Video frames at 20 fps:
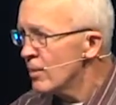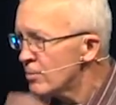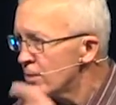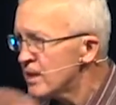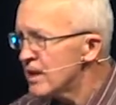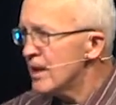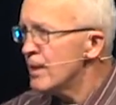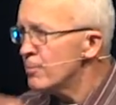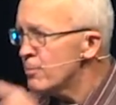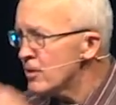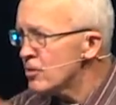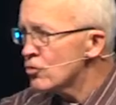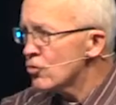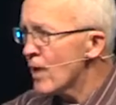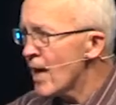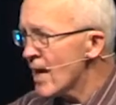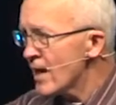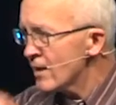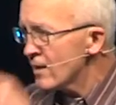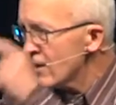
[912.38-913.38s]
but keeping
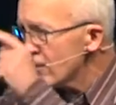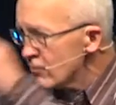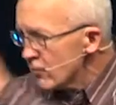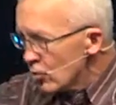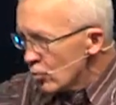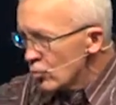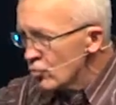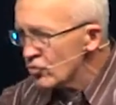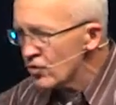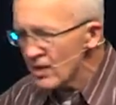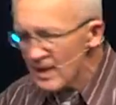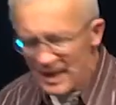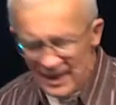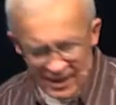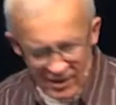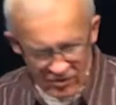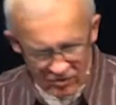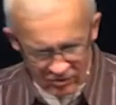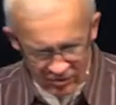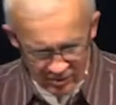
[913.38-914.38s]
track of whose it
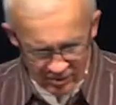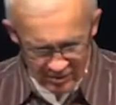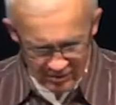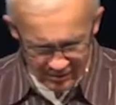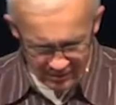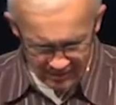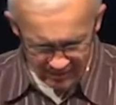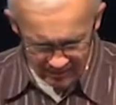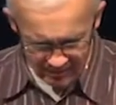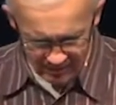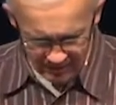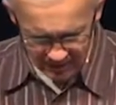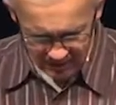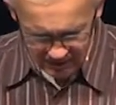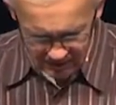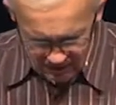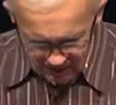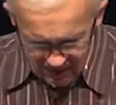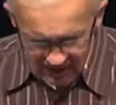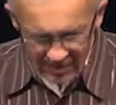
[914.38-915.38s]
is.
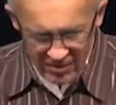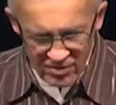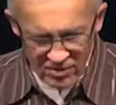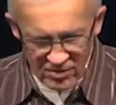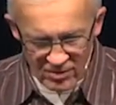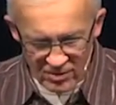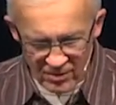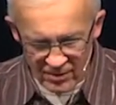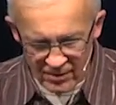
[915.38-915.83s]
It's His.